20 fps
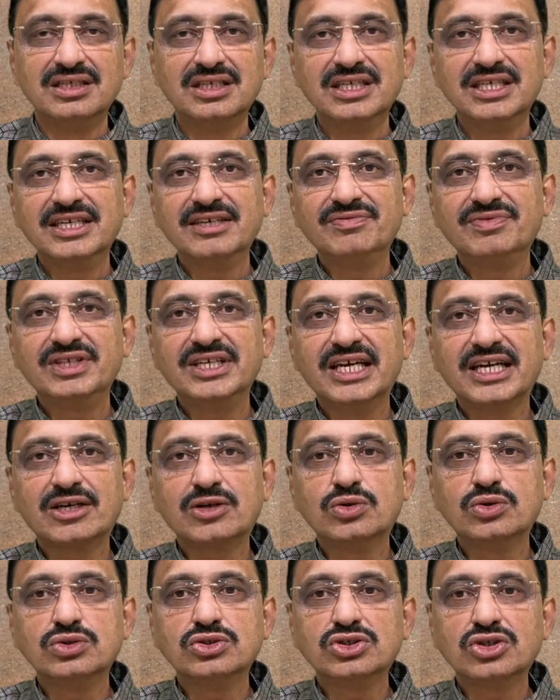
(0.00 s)
If the
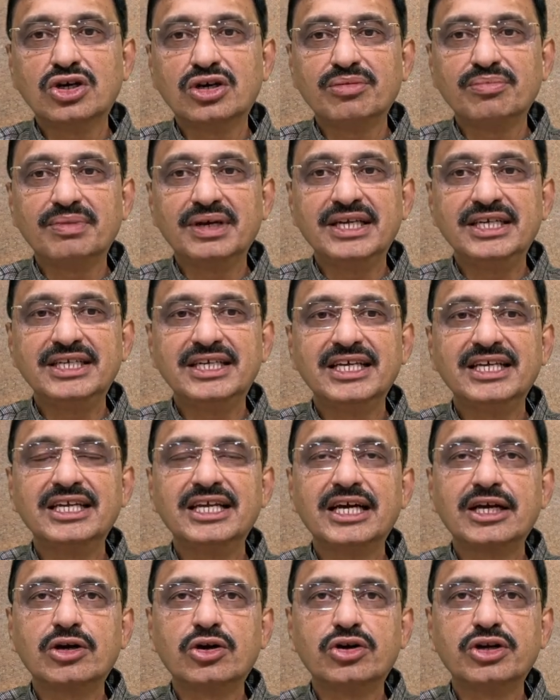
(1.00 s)
accounts are maintained
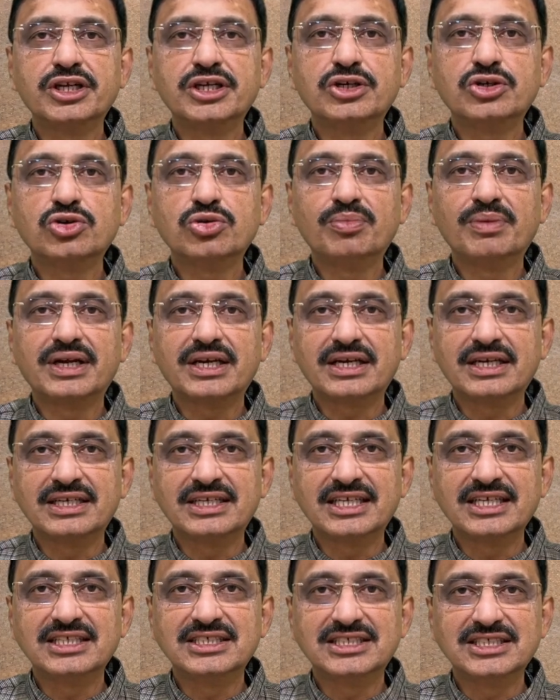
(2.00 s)
according to
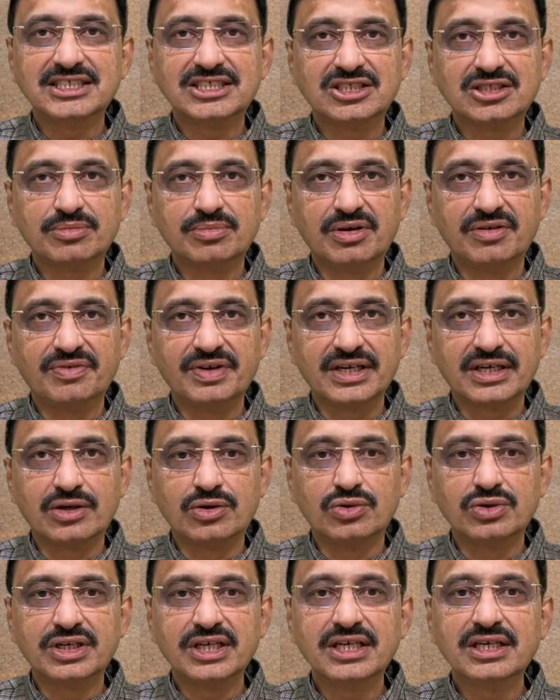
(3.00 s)
mercantile system of
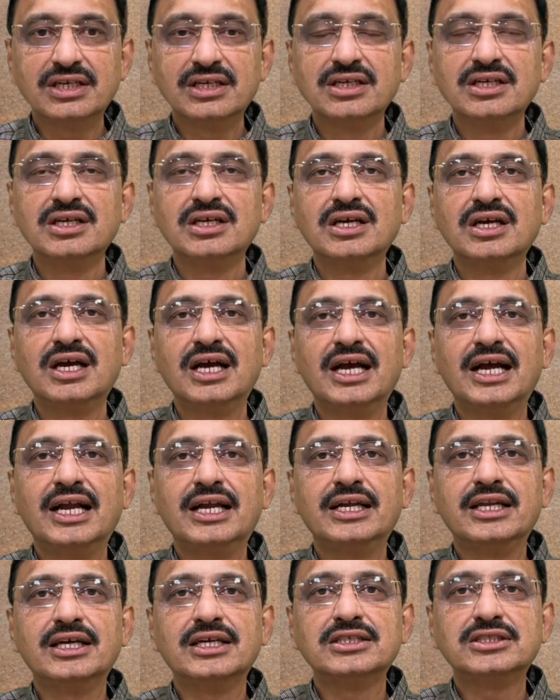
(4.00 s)
accounting,
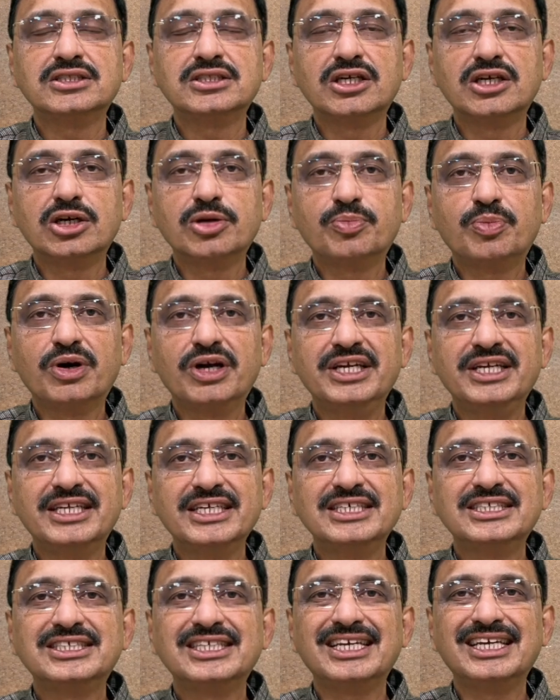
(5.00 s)
and third point
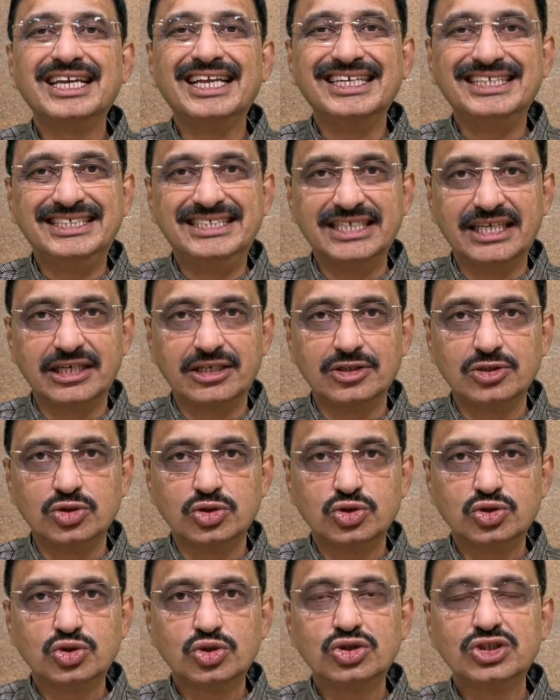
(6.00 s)
is ledger.
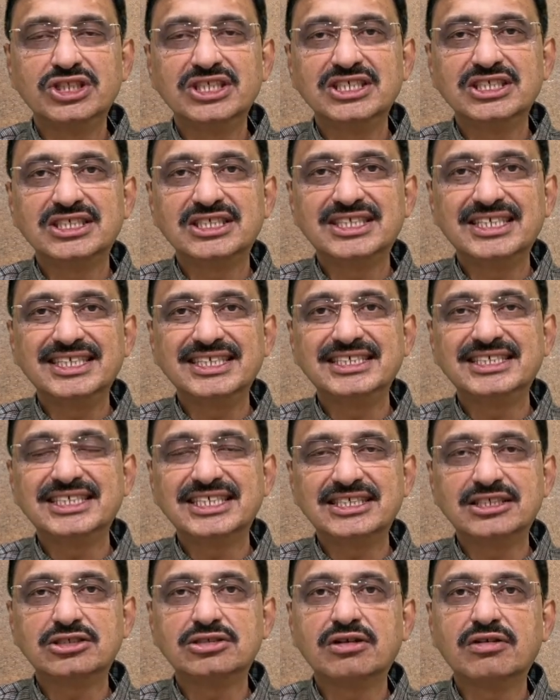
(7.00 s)
So these three
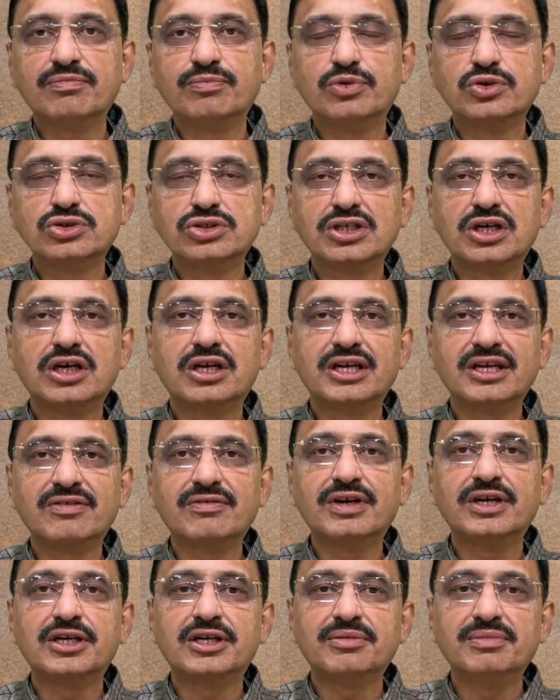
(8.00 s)
sets of books are
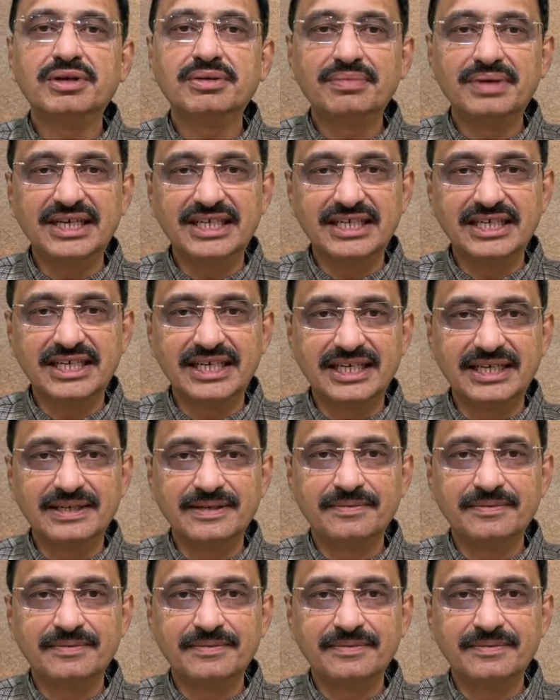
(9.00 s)
required to be maintained.